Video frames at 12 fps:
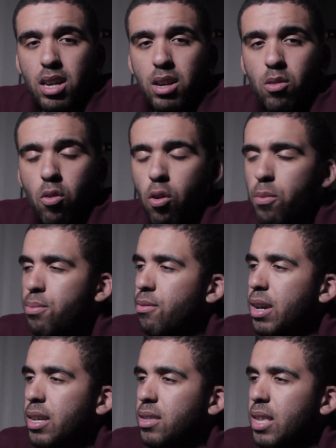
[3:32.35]

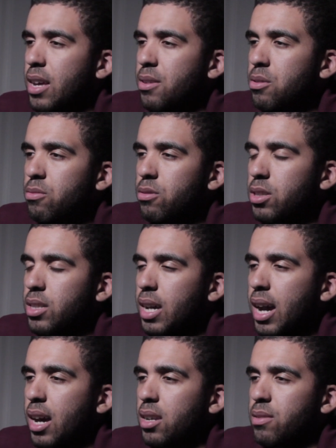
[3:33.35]
incorporate that newer
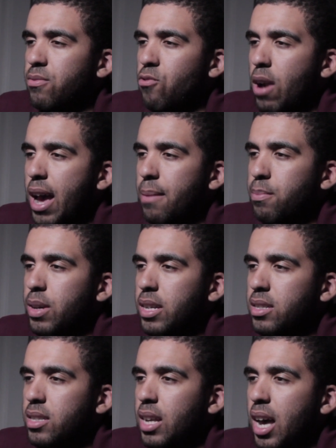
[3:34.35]
style of rap
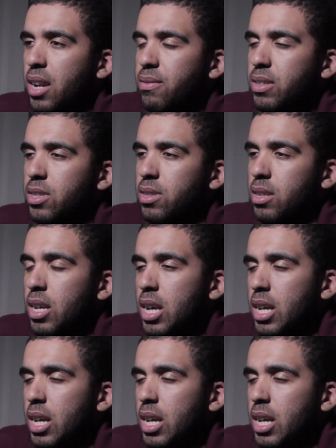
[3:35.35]
inside of his